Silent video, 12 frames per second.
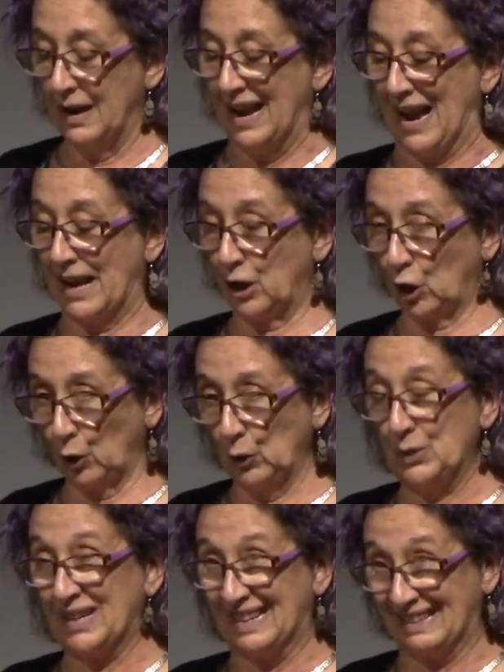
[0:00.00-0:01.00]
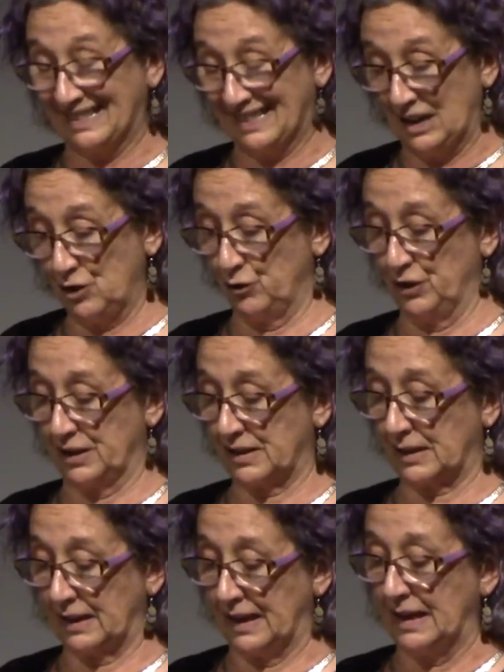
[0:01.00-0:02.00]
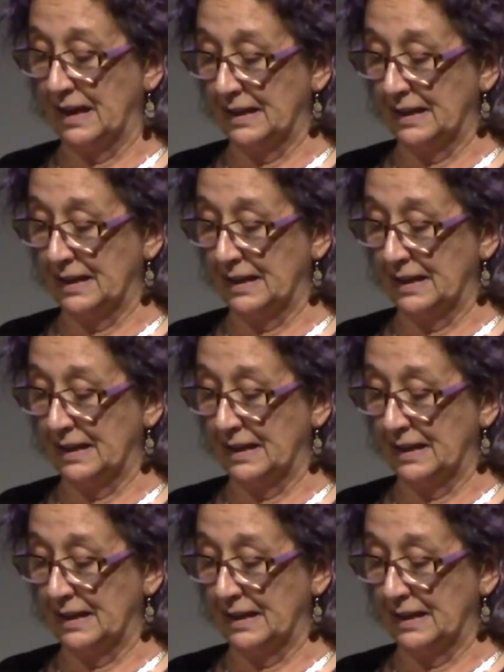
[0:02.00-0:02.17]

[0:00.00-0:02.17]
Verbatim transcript: including synchronously